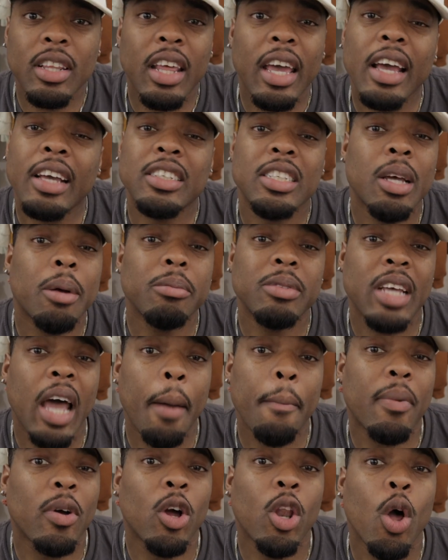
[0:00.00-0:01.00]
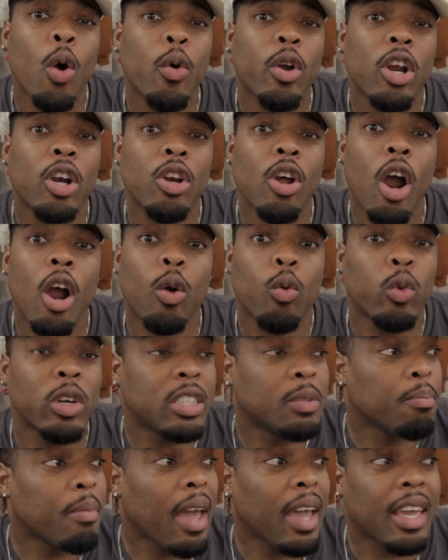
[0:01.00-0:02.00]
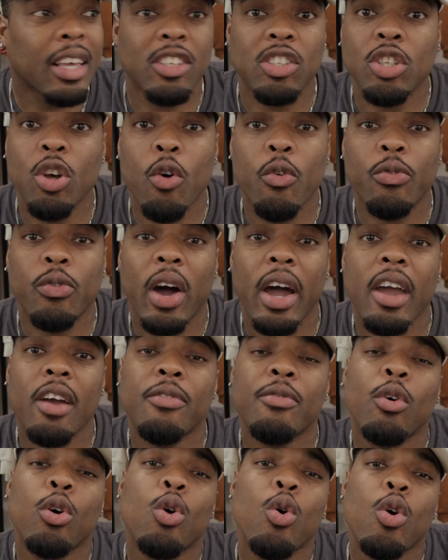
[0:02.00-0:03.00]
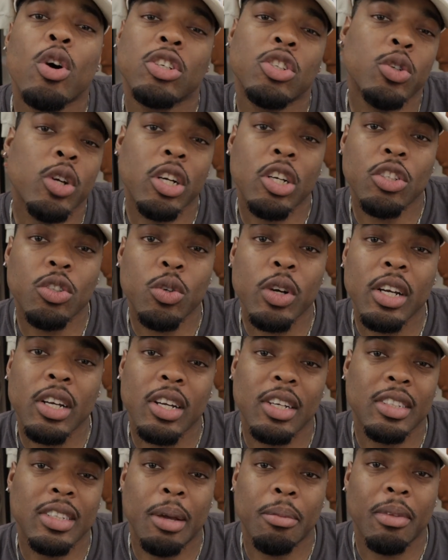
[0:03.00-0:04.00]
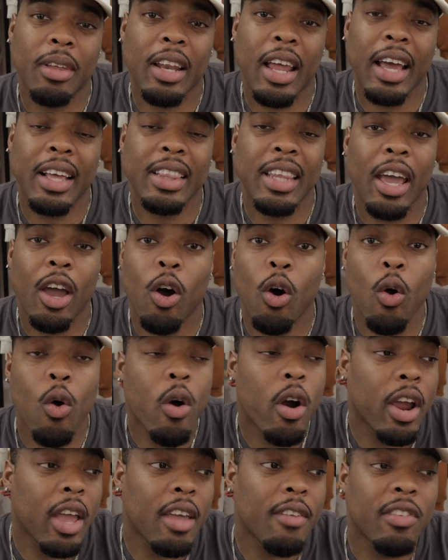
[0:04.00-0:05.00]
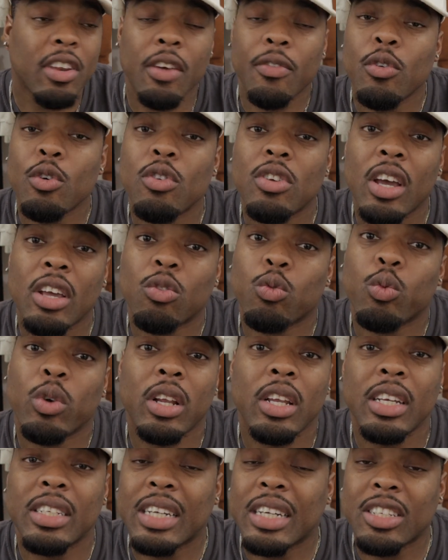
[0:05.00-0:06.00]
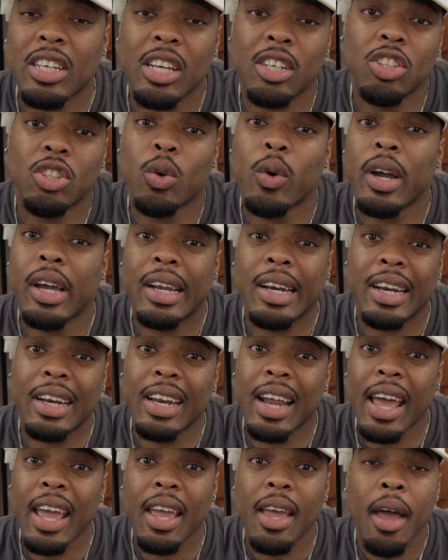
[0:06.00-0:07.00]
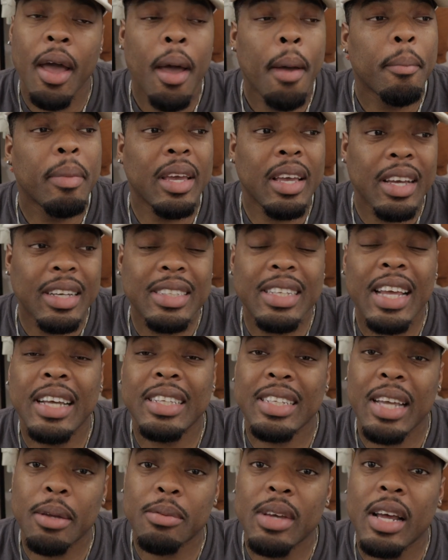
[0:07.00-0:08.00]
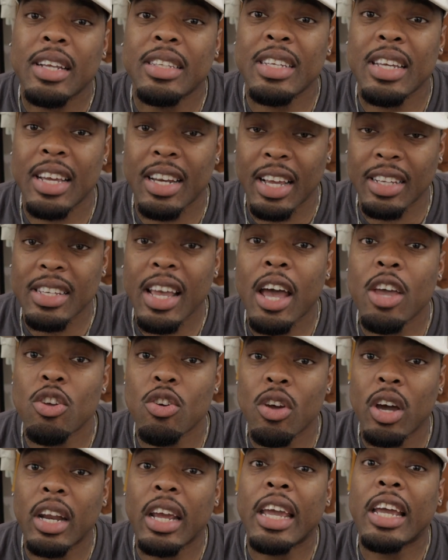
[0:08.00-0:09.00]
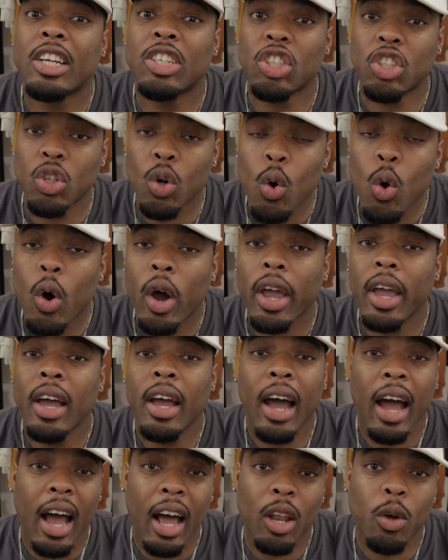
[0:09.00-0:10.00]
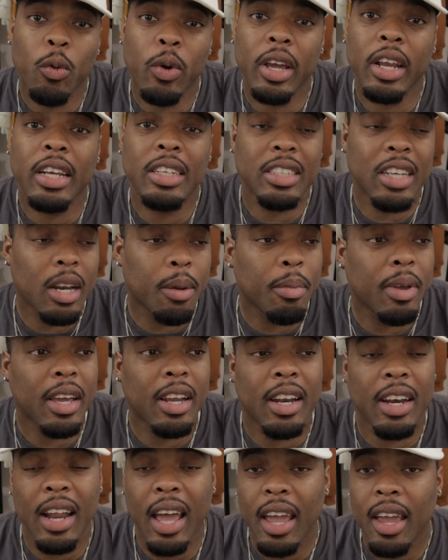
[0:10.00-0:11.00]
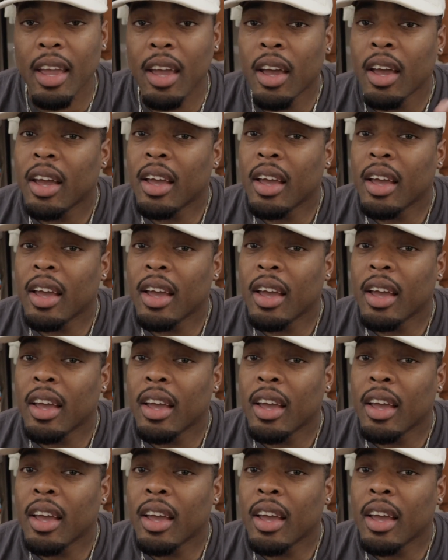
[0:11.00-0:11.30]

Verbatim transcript: there's some type of glow in the dark, which make it so fire for going trick-or-treating or something like that. Or even if you just really just enjoying the night, because 9 times out of 10, that's how you're gonna enjoy Halloween. It's gonna be in the night.